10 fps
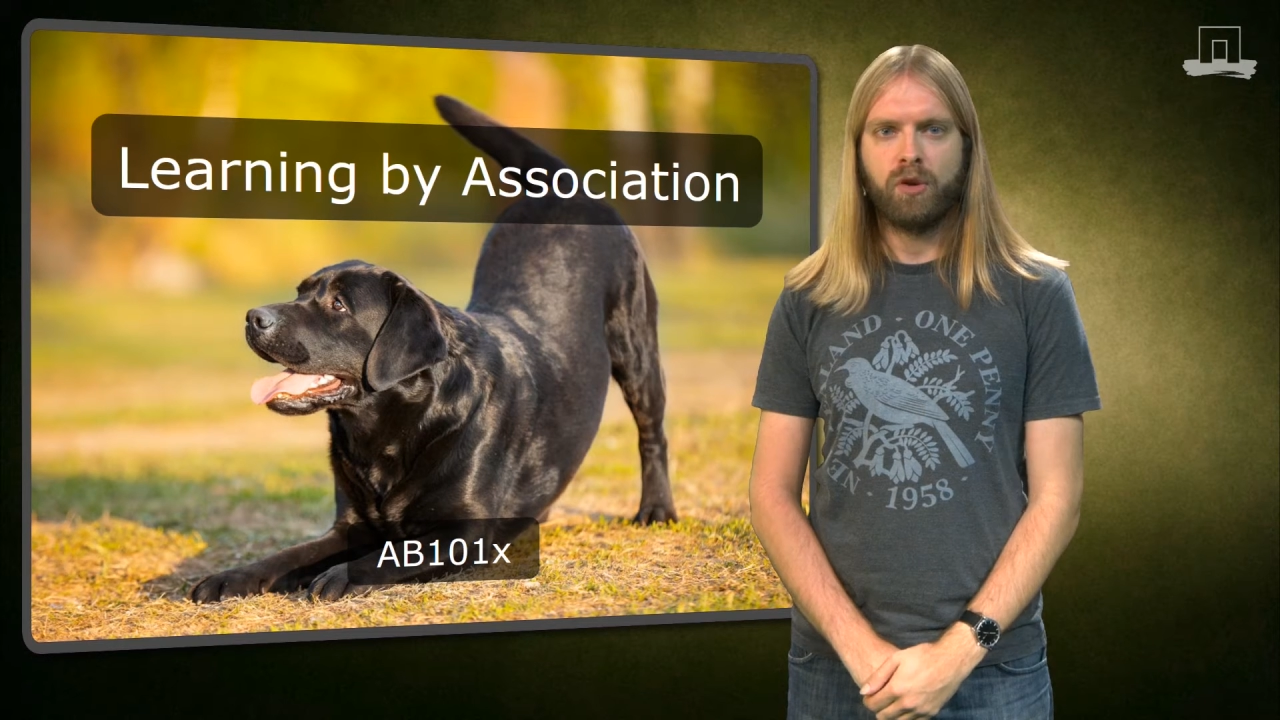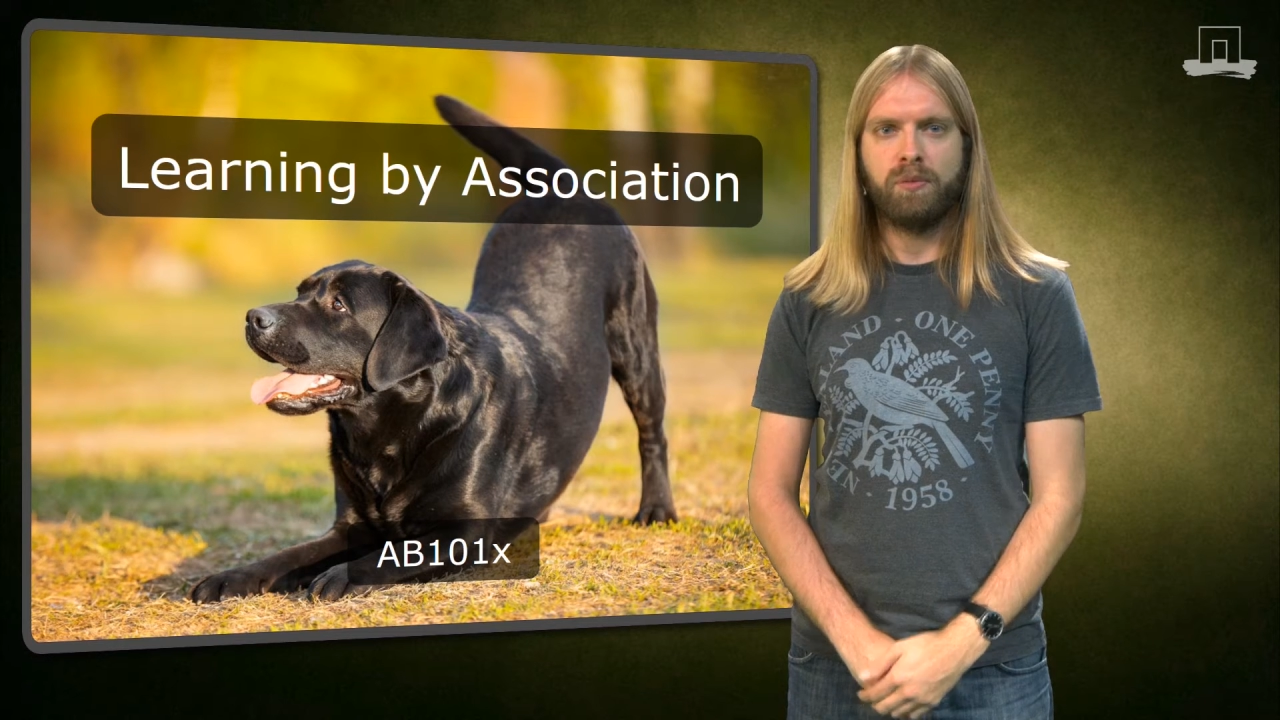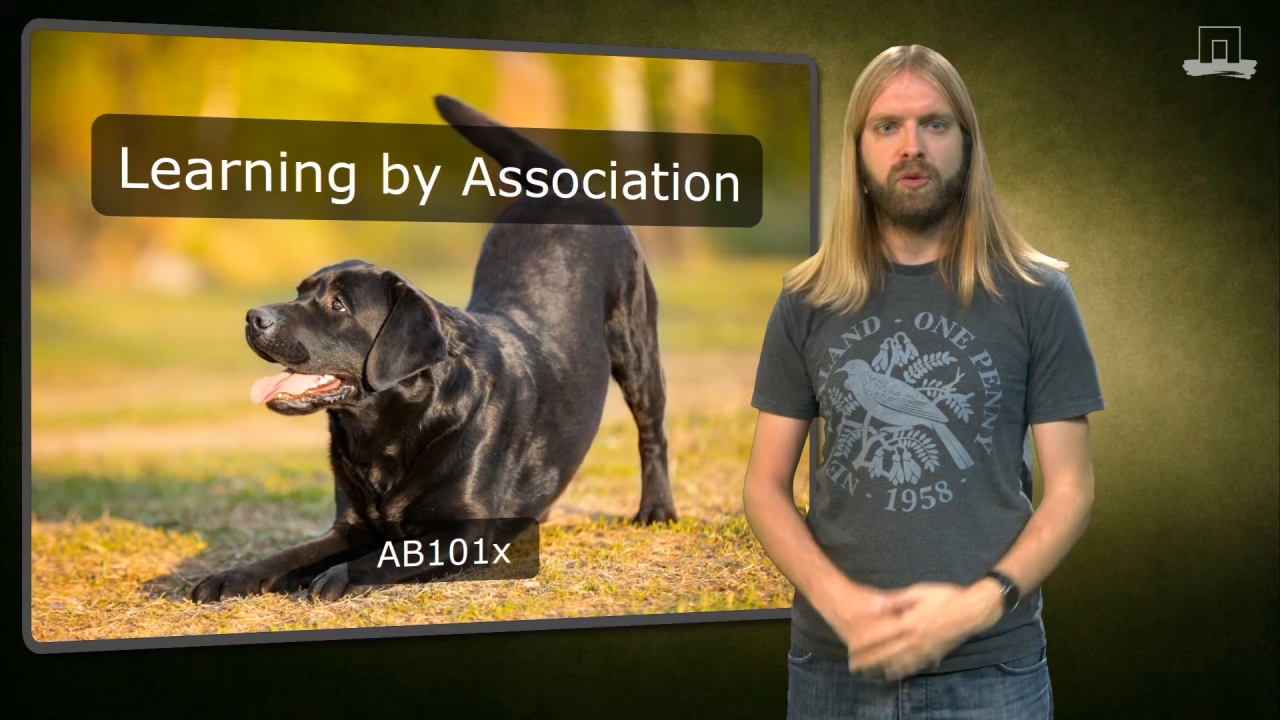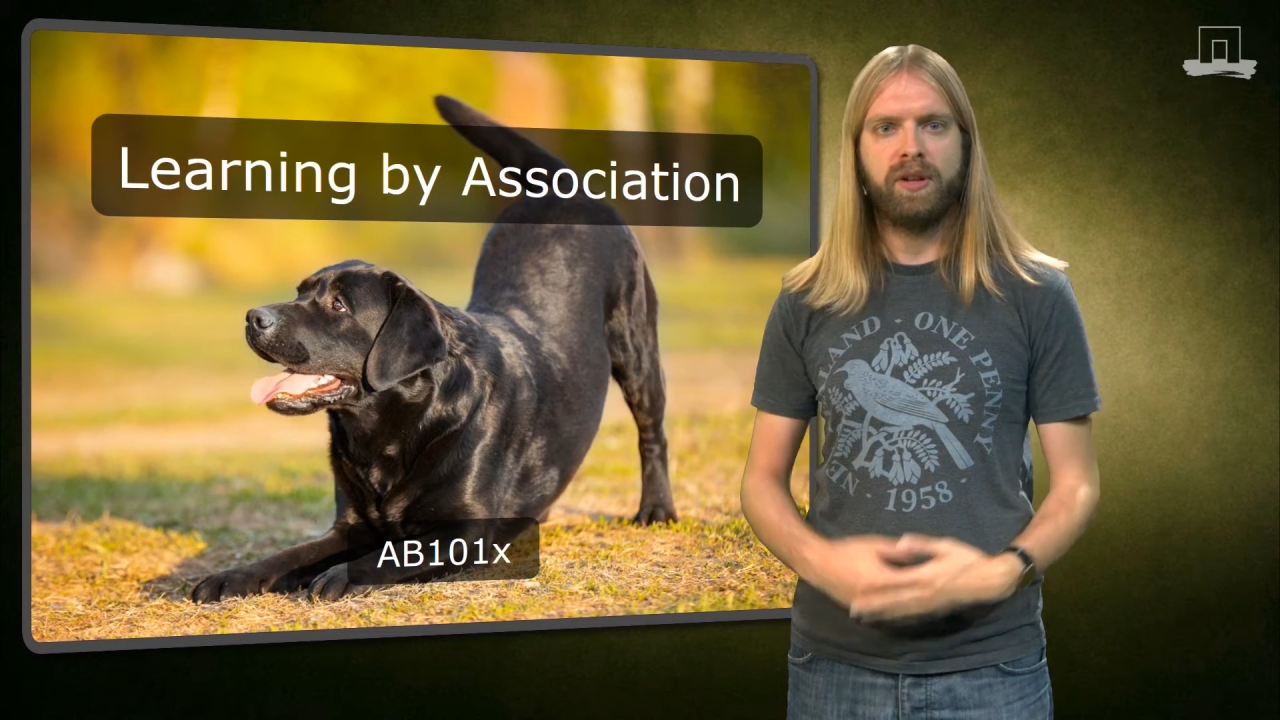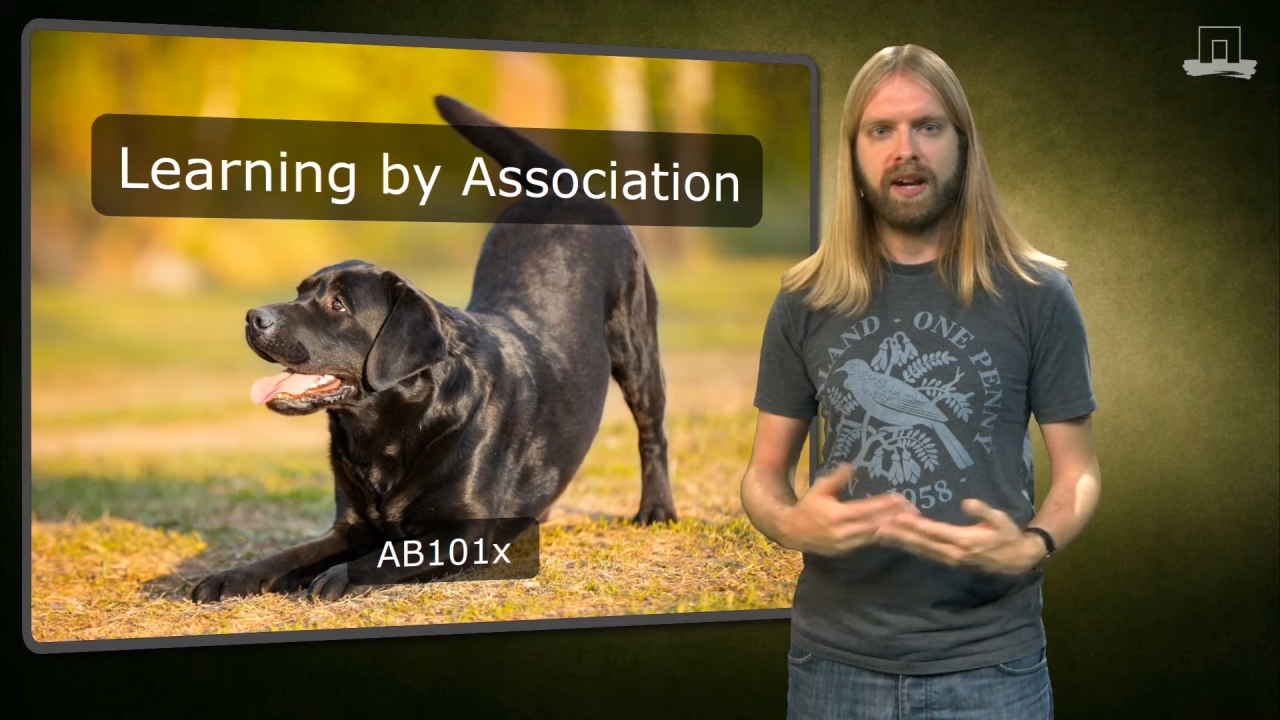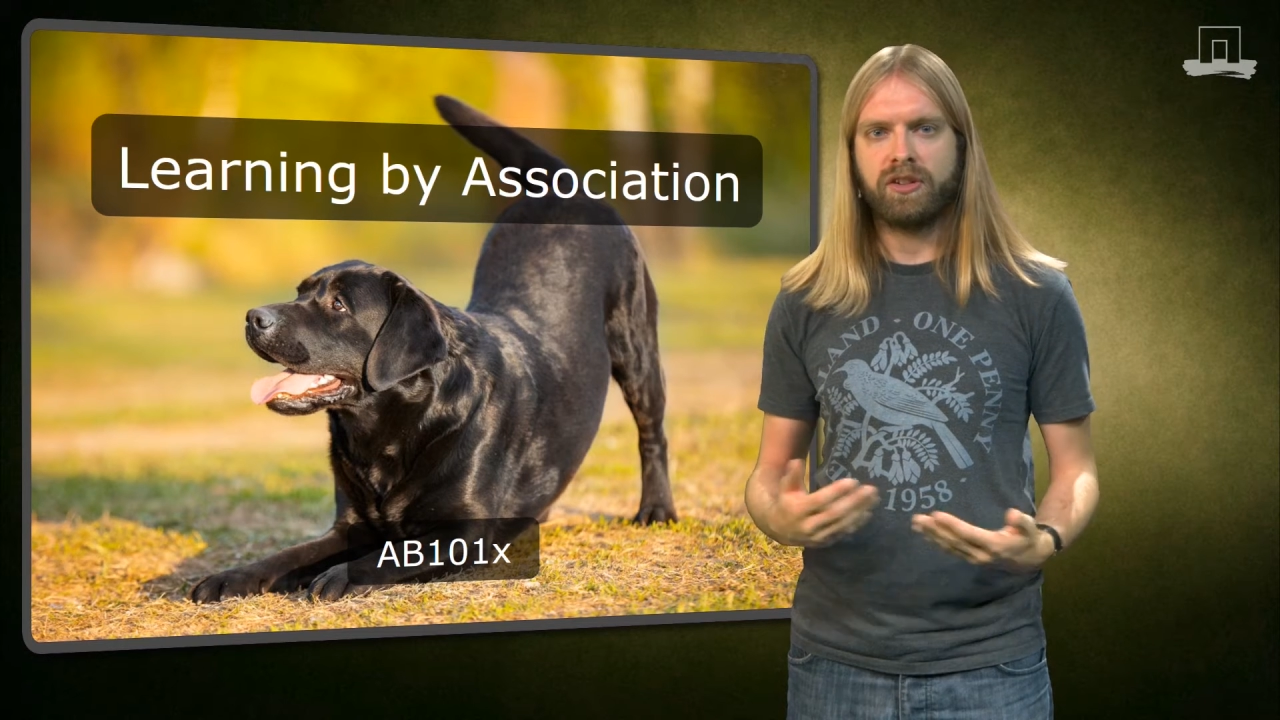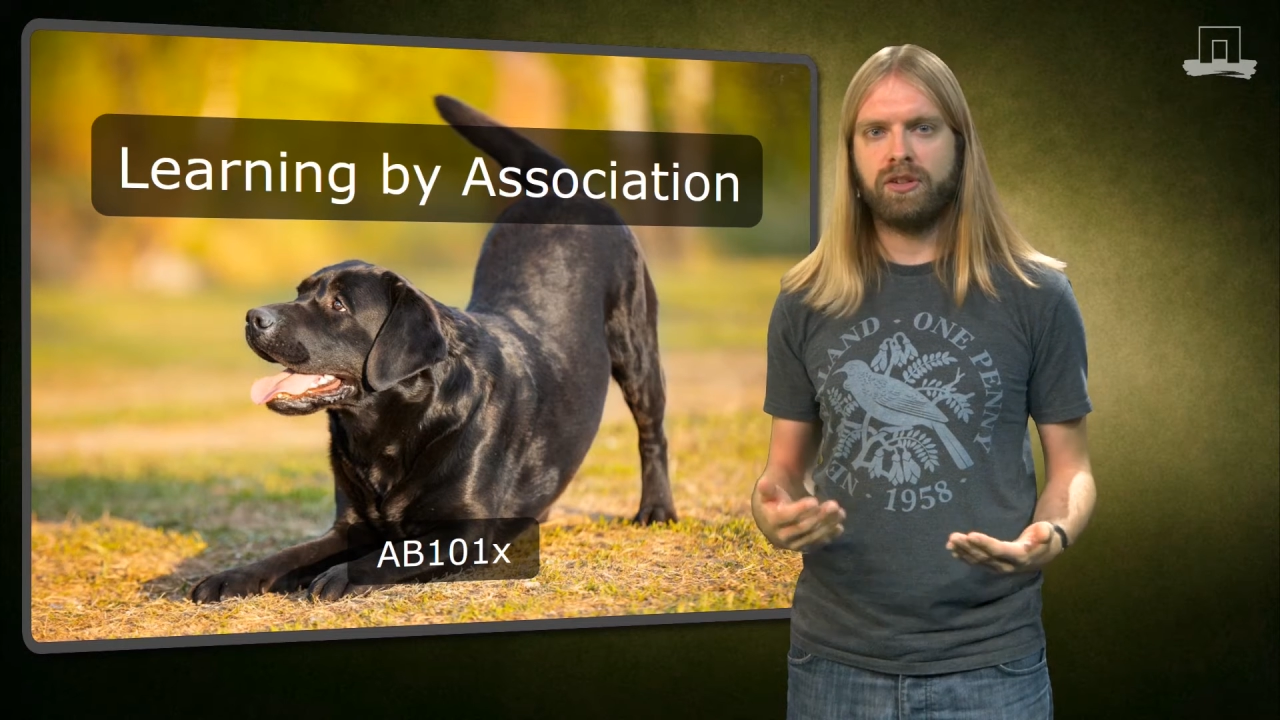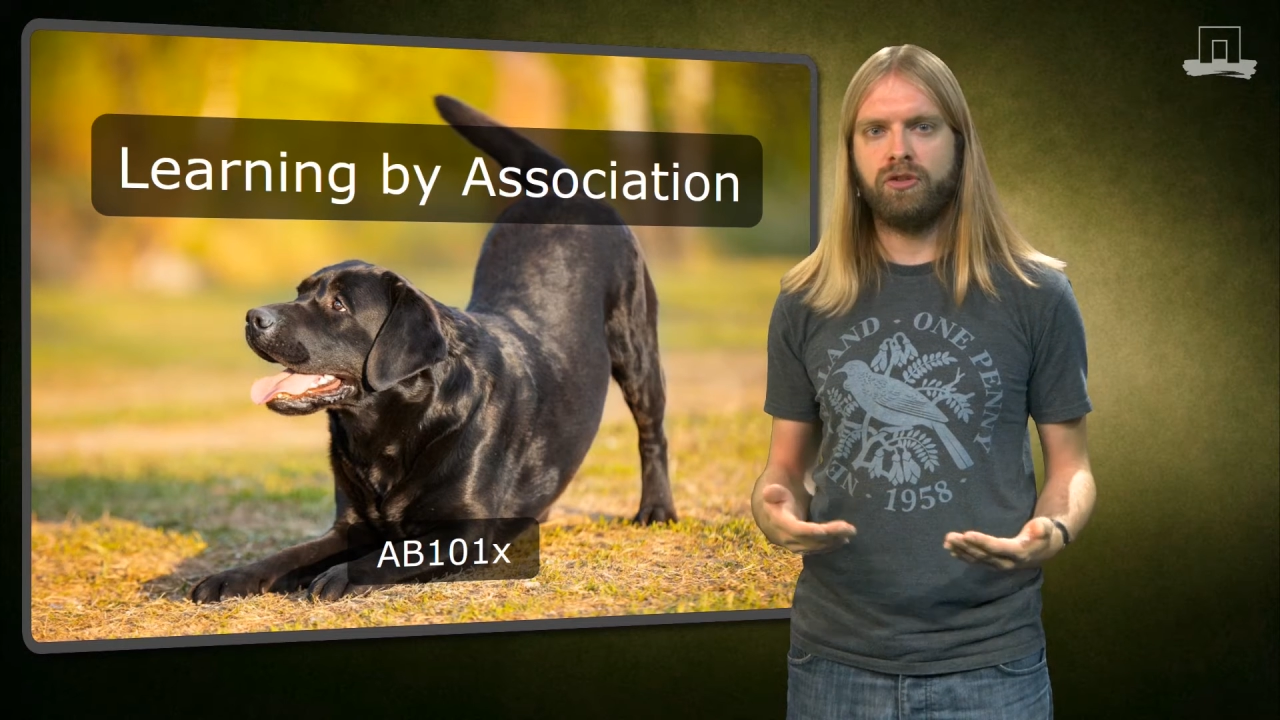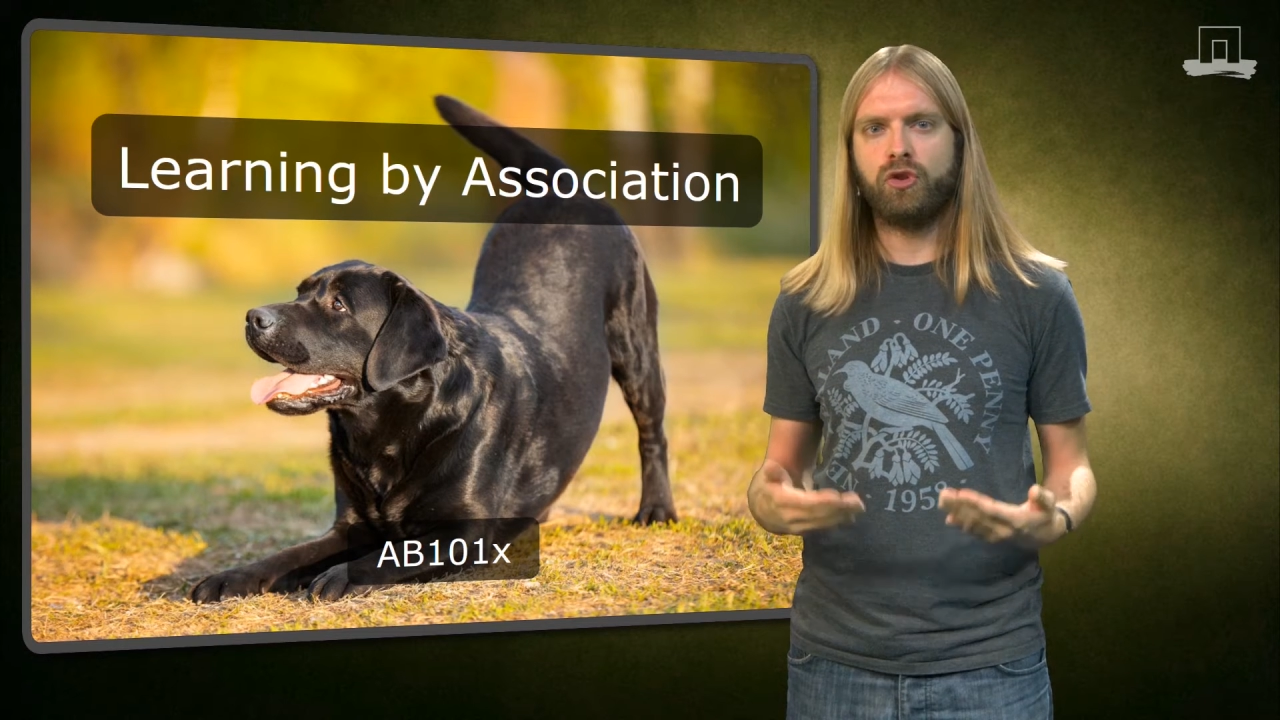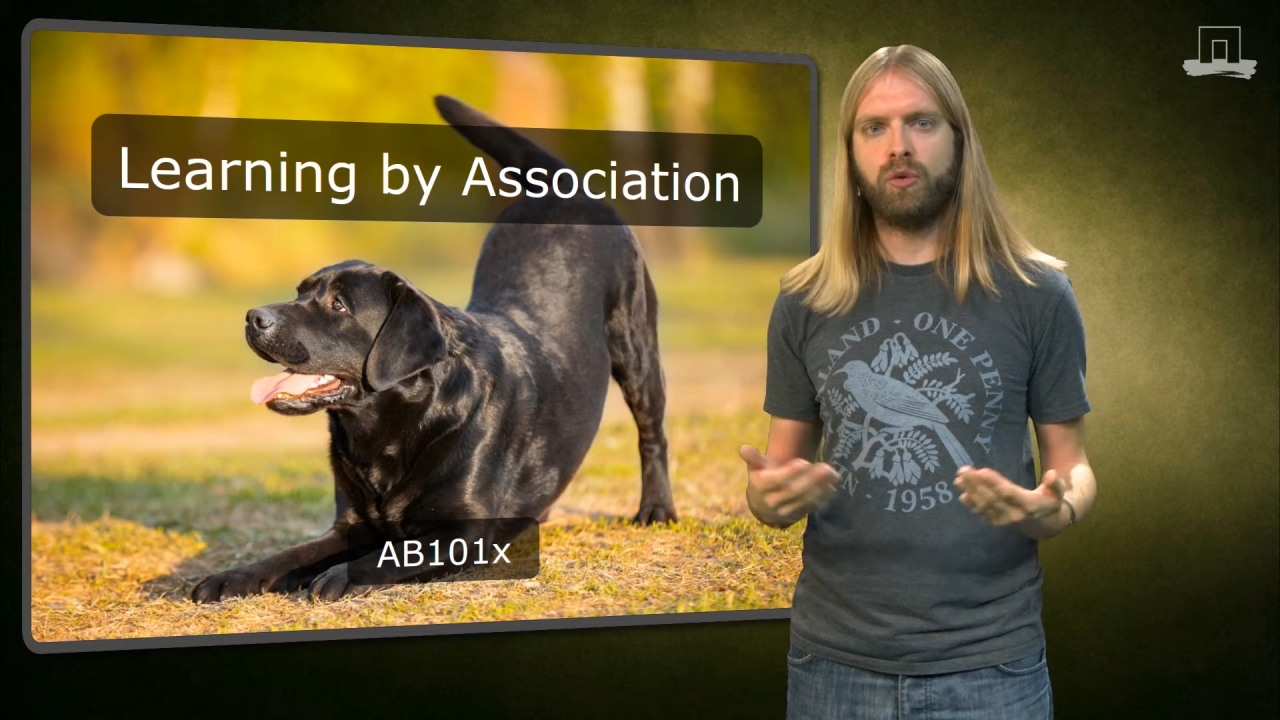or between
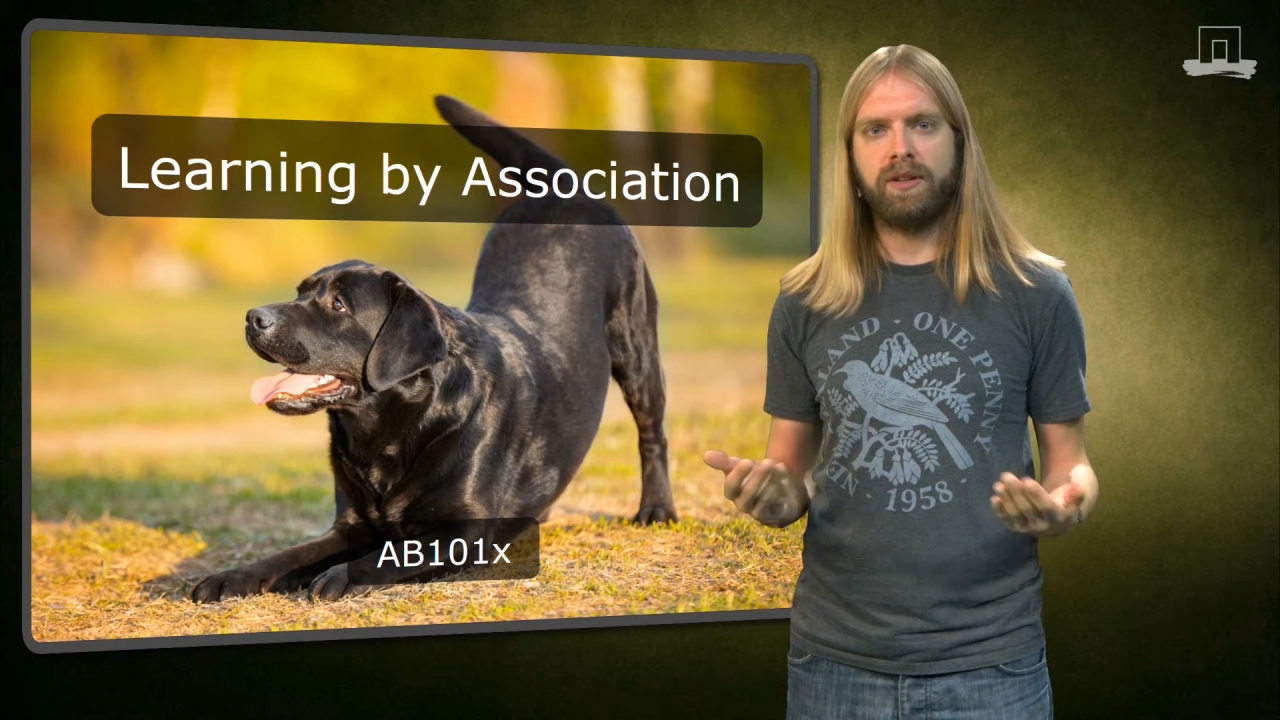actions